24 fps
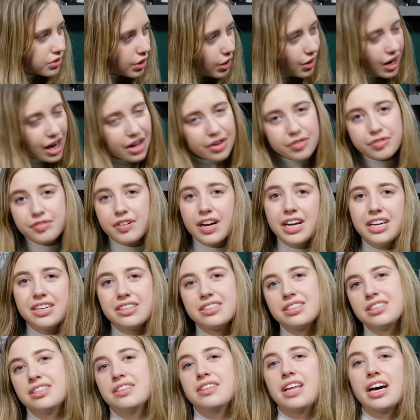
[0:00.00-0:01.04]
know how to find
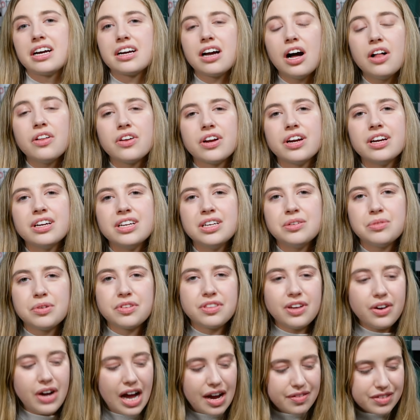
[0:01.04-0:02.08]
that color
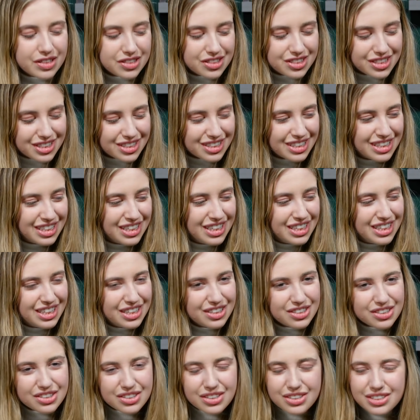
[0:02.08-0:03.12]
without having to,
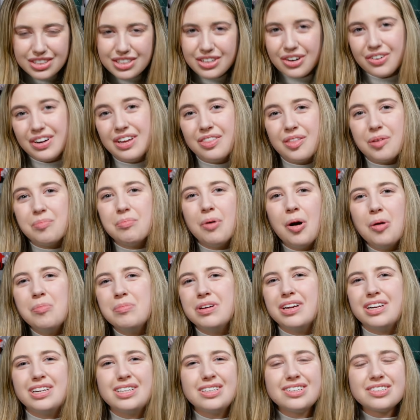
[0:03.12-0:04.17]
you know, in the
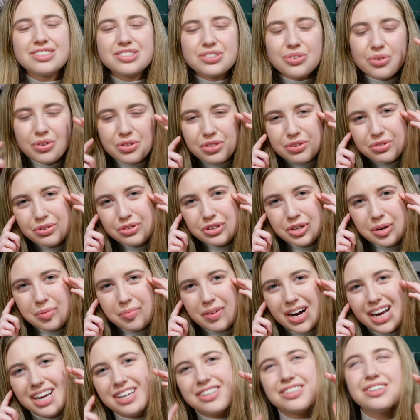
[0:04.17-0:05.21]
moment, sort through your
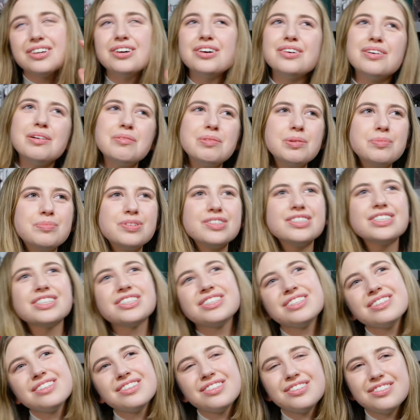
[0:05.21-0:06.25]
mind. Oh, I'm in
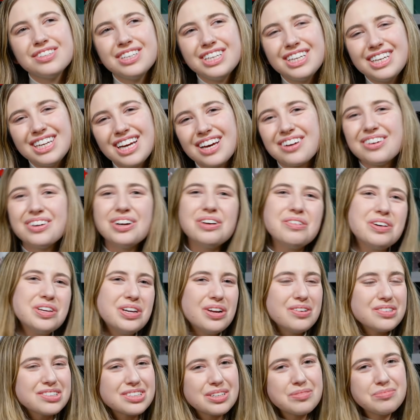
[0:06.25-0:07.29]
position 3. I don't know what
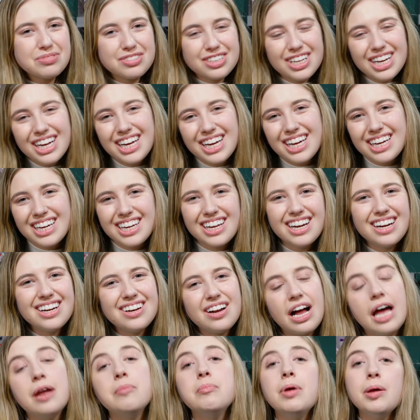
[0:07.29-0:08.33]
notes I'm playing. Yeah.
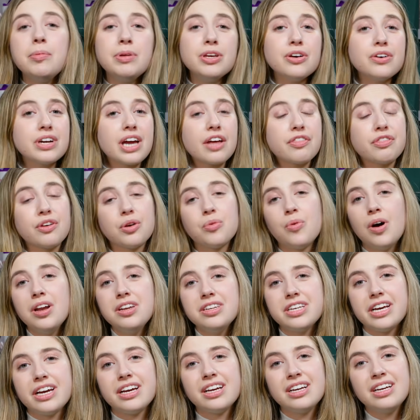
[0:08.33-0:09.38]
And maybe you'll get there one
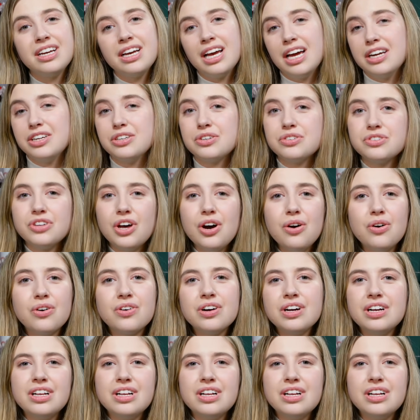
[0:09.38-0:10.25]
day, and you'll know